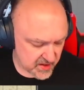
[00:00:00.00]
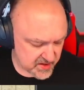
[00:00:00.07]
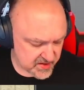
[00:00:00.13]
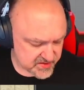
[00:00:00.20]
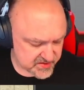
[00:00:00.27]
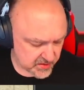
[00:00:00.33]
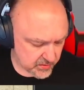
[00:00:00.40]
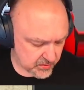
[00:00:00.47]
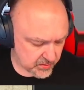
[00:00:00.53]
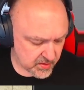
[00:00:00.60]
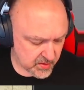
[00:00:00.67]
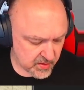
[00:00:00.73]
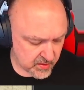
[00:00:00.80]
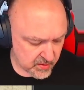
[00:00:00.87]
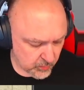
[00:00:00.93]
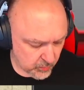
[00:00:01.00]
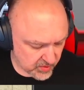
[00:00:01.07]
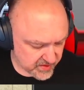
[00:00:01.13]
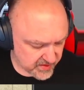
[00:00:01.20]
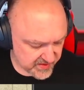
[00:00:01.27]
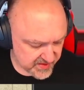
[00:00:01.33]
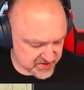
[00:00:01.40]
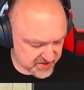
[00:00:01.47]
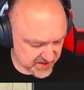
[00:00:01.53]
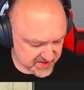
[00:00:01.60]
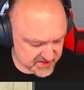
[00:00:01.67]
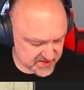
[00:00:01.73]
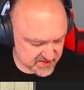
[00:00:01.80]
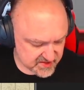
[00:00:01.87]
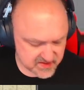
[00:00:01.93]
So what are their
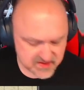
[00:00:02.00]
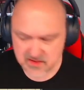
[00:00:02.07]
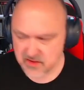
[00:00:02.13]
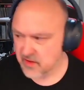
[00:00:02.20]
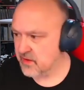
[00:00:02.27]
chances